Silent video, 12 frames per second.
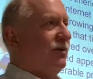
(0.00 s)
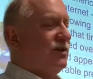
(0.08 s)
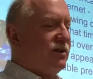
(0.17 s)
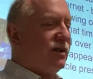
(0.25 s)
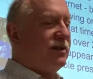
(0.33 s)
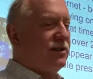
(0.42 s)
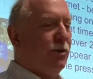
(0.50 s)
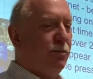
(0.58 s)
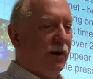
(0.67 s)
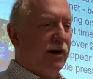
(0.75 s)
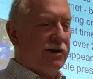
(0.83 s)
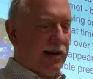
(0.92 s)
It was
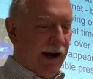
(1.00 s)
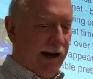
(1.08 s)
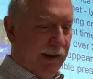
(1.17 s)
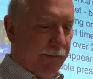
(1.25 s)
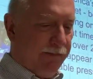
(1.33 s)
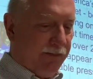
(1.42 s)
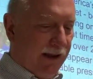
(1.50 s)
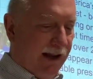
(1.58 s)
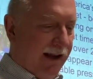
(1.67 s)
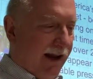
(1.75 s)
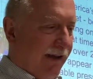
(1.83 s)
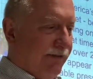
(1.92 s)
super exciting
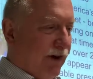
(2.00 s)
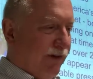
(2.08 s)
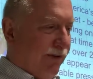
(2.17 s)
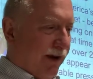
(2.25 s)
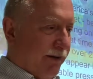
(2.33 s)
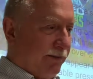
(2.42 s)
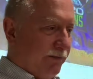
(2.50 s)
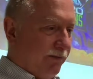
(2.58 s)
and very fun.